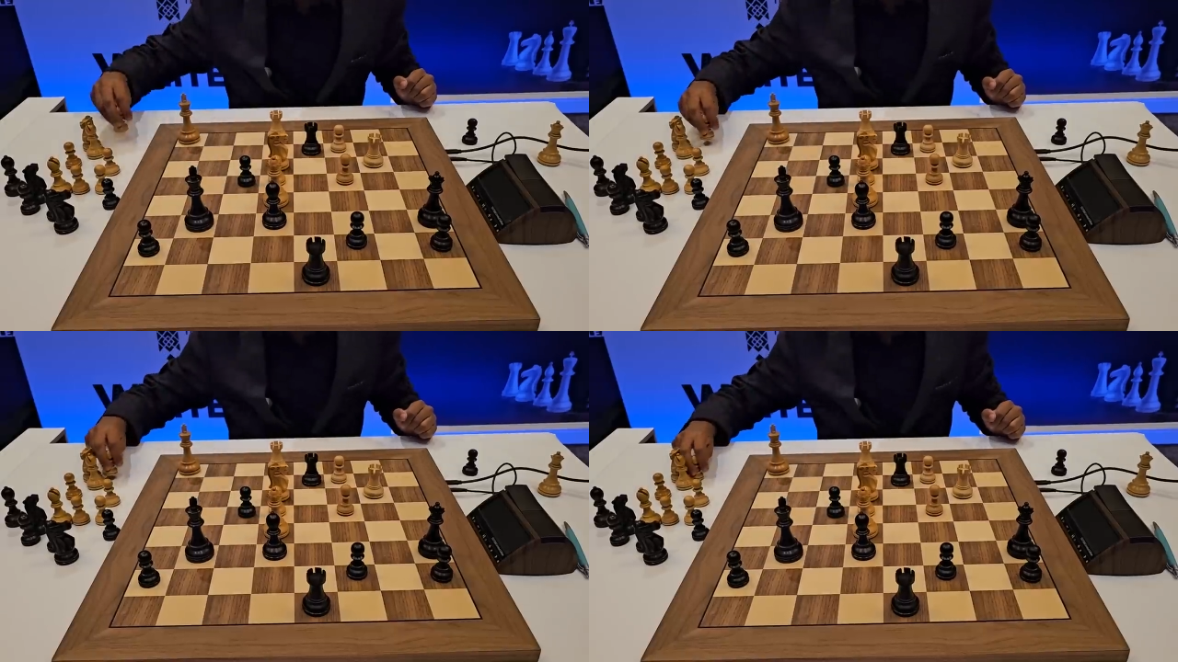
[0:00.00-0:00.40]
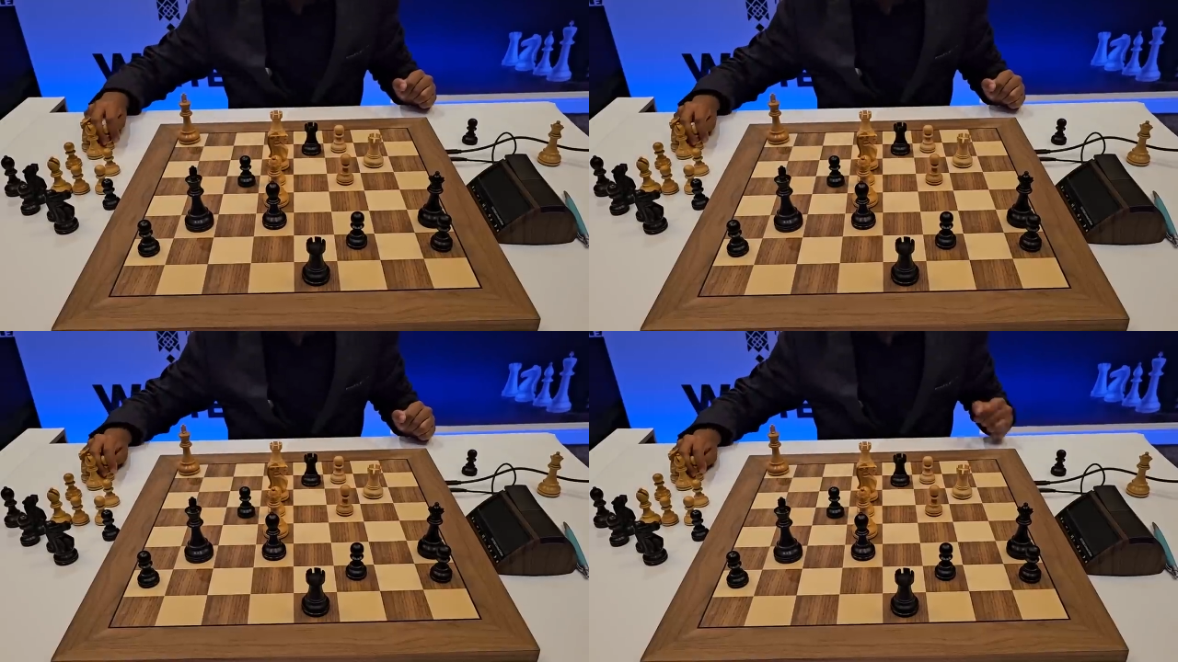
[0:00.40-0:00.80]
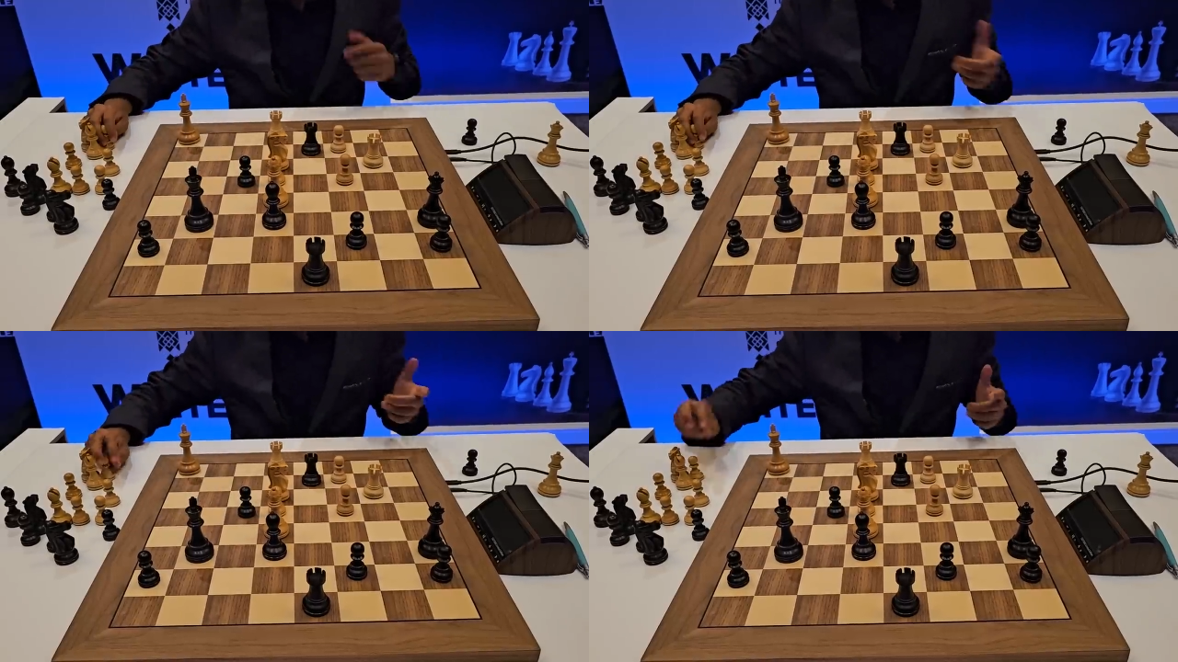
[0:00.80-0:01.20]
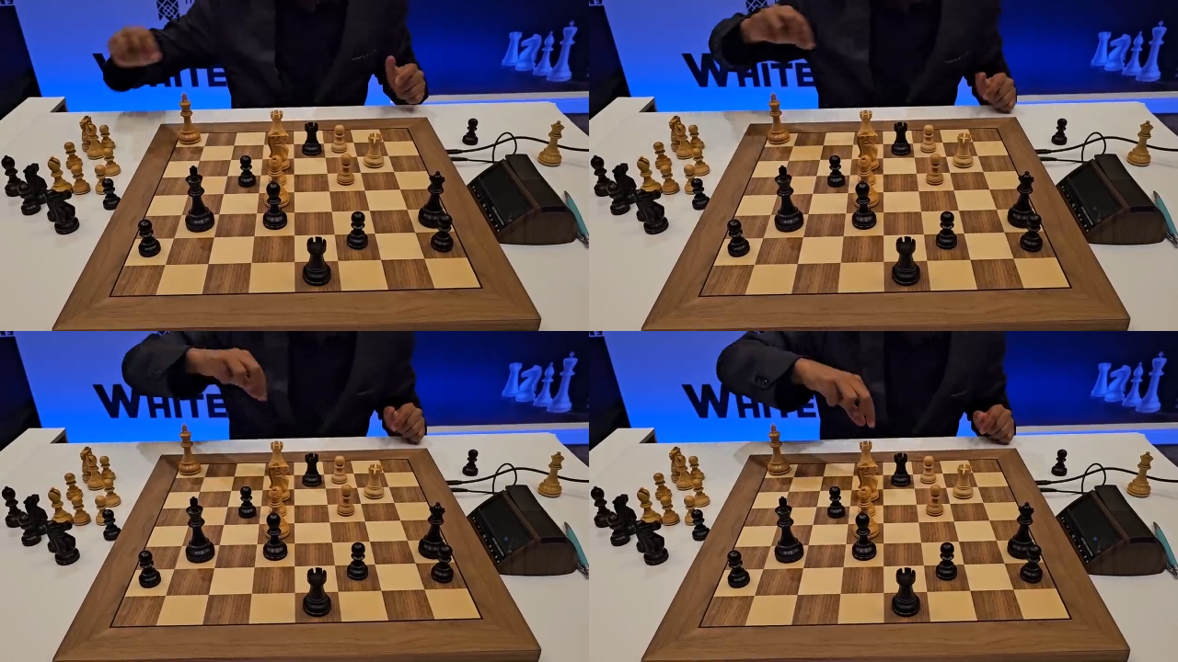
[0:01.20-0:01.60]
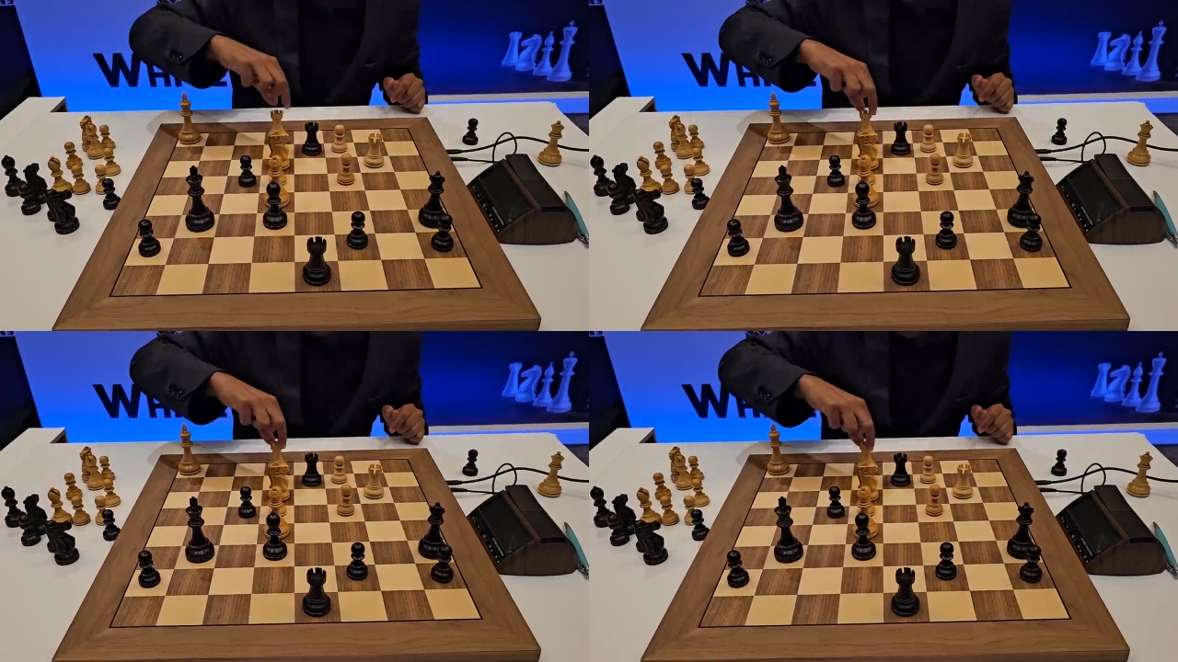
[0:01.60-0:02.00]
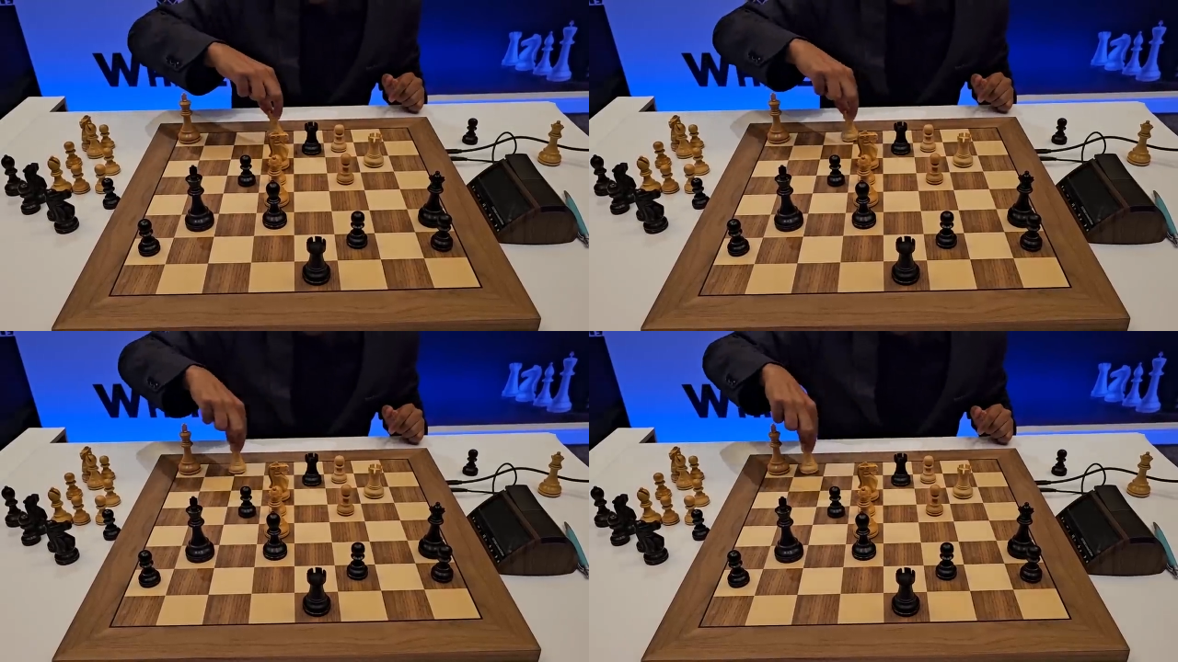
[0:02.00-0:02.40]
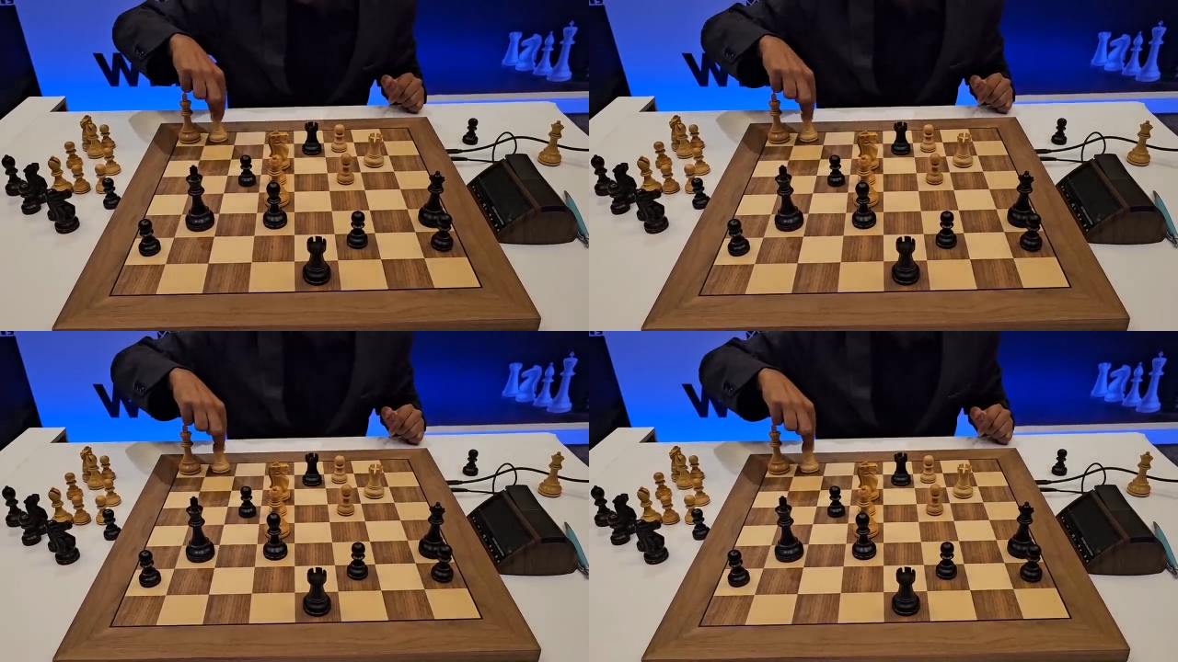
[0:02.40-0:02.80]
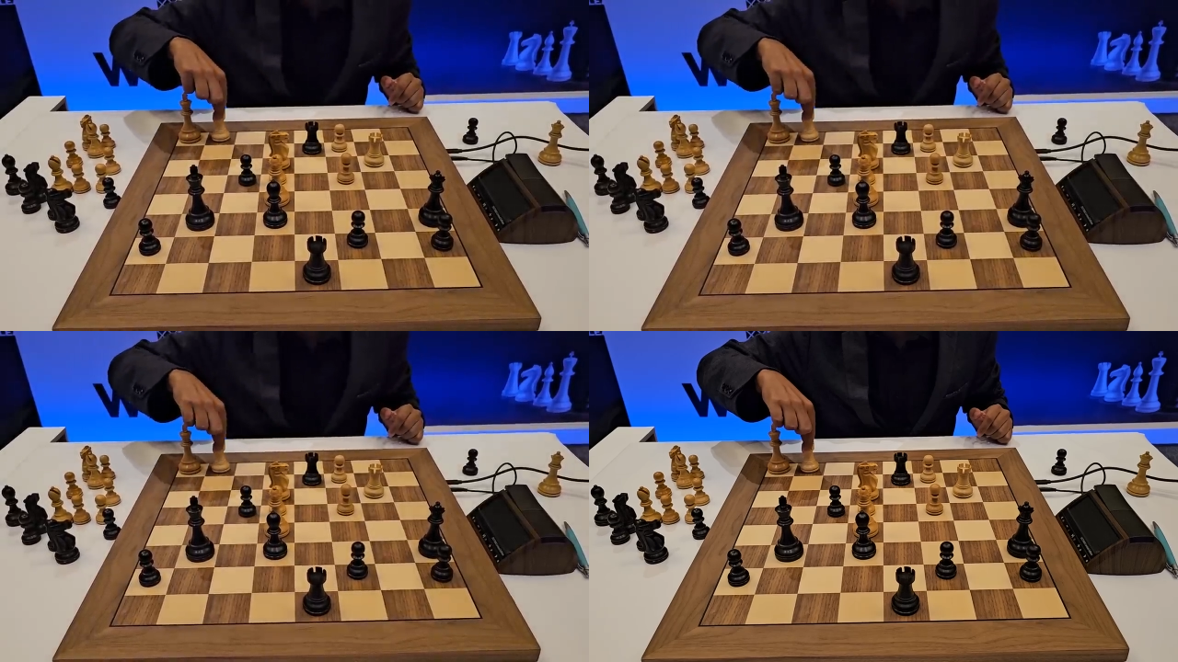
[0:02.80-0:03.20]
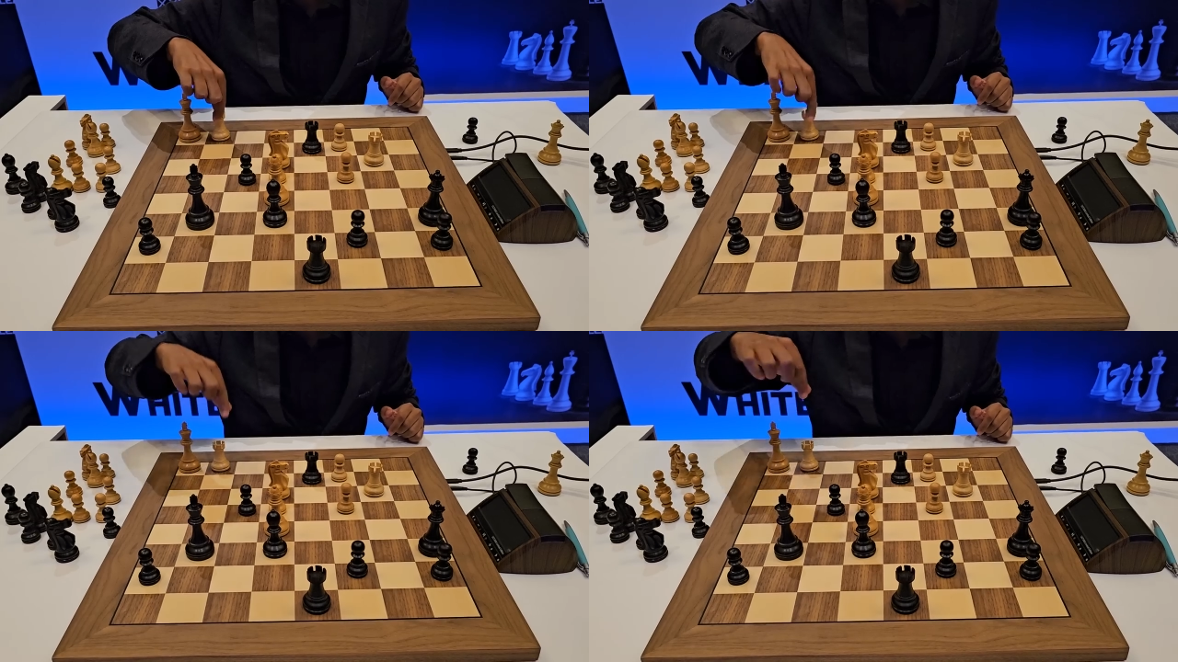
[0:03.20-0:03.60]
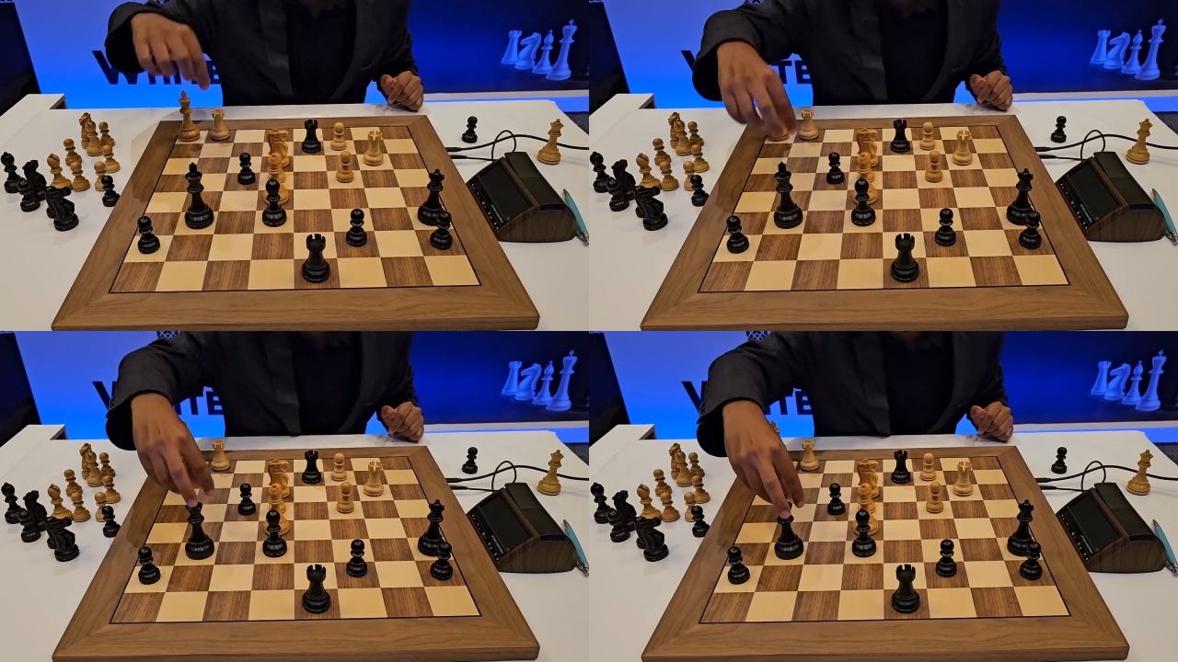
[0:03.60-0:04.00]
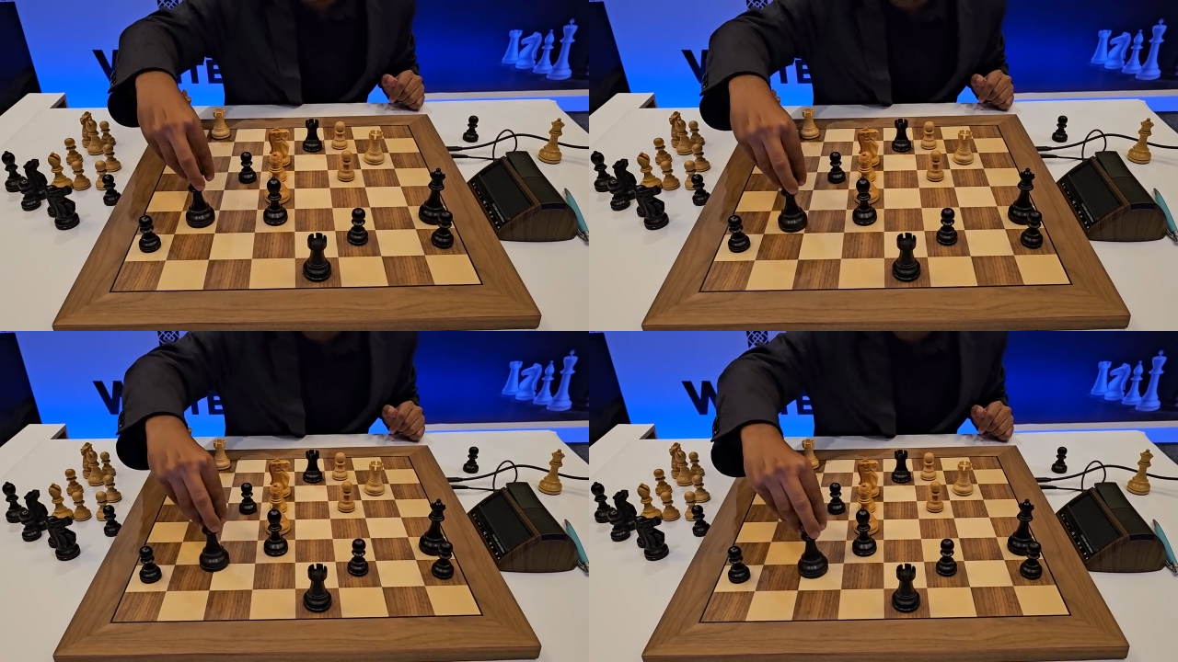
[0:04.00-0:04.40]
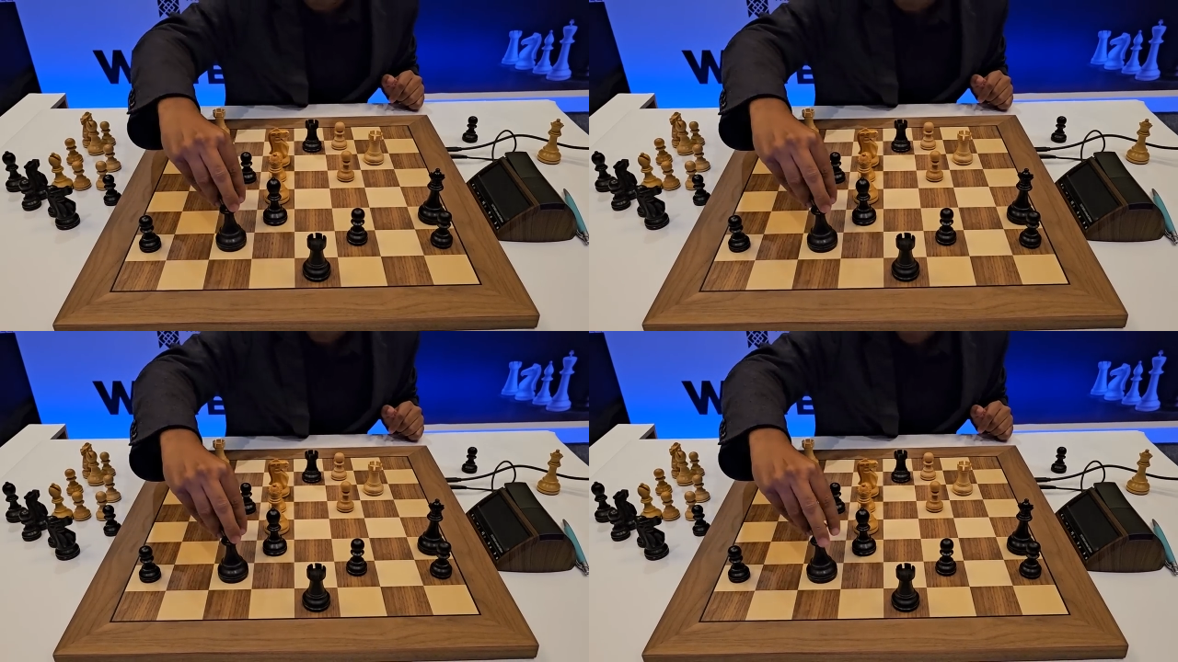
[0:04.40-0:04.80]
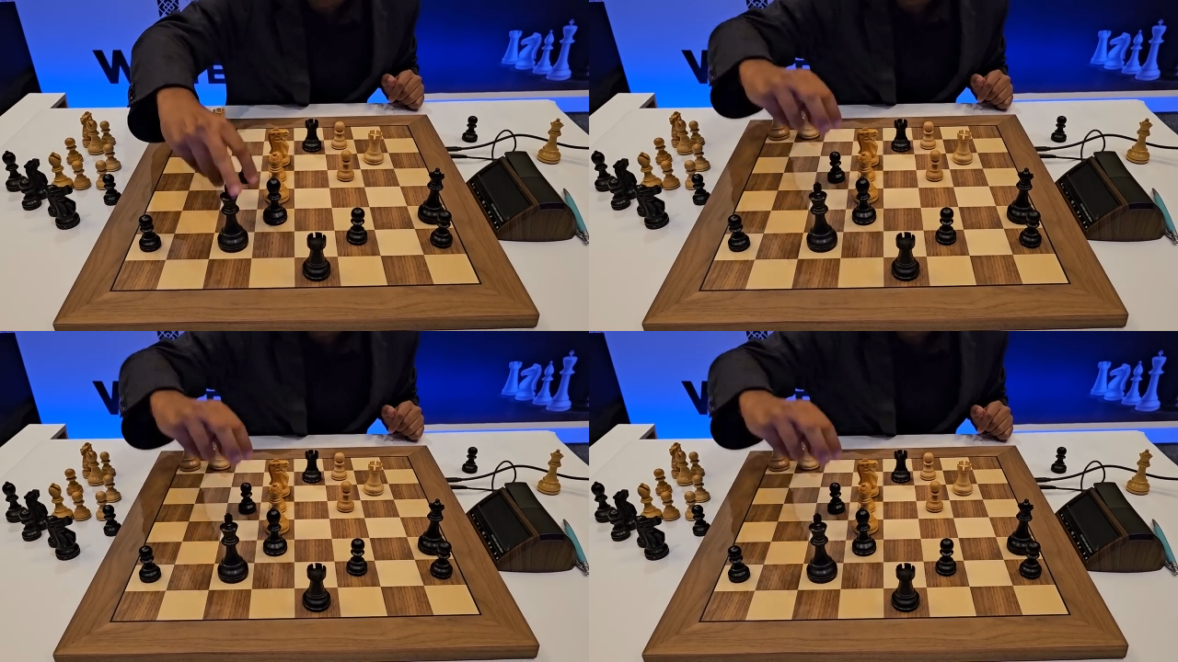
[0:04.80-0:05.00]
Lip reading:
(no speaker visible)